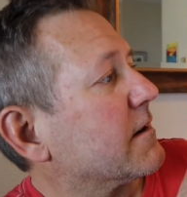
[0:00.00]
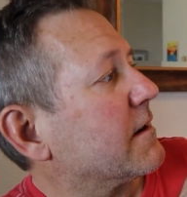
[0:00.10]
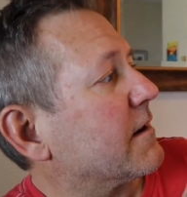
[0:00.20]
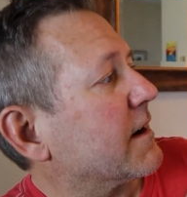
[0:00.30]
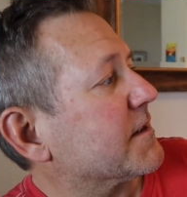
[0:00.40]

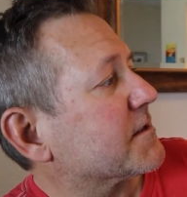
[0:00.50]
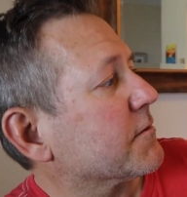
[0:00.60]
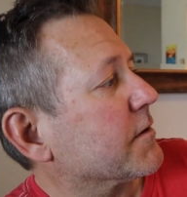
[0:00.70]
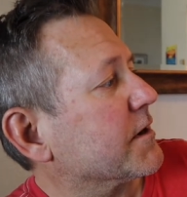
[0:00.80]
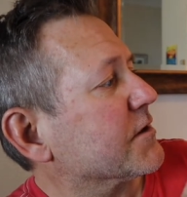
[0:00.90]
all right, so
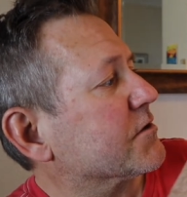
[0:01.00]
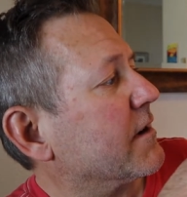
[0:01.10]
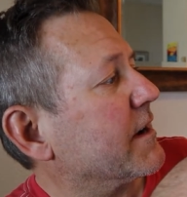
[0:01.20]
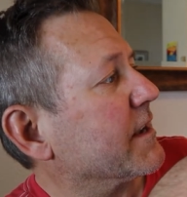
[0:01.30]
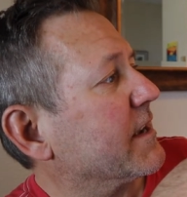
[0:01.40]
we're gonna
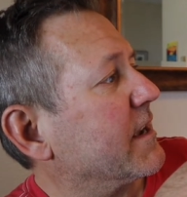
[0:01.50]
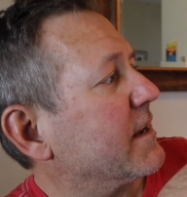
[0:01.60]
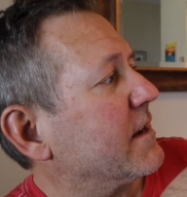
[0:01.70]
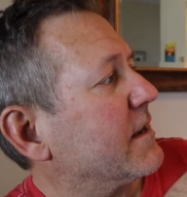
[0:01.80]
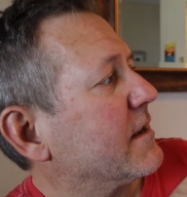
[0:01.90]
try it
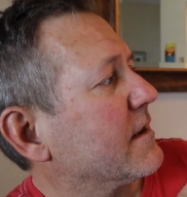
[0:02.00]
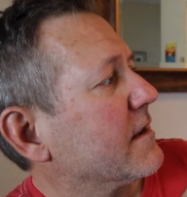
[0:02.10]
again.